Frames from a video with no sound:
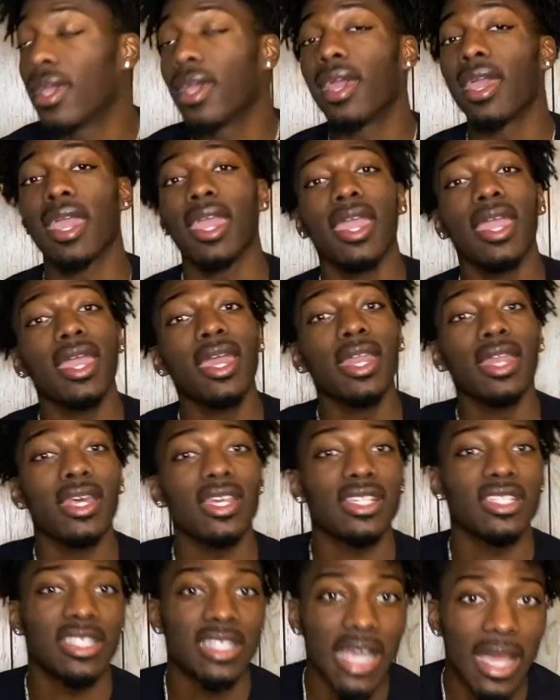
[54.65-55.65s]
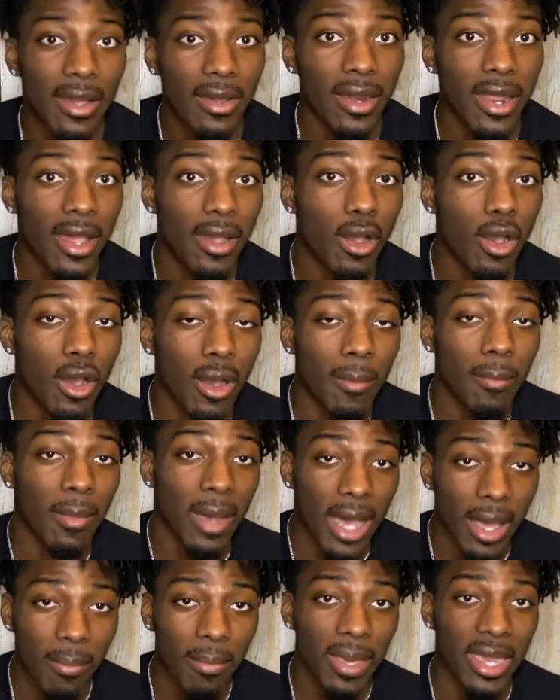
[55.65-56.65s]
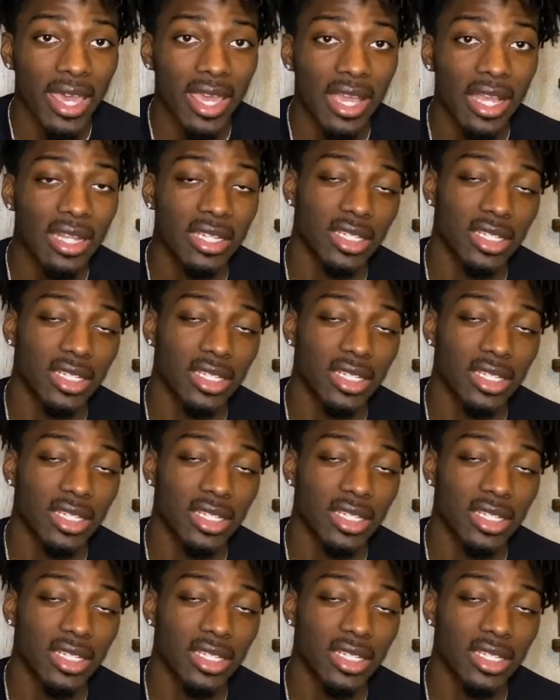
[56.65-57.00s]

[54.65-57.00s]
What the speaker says: and a shout-out on my page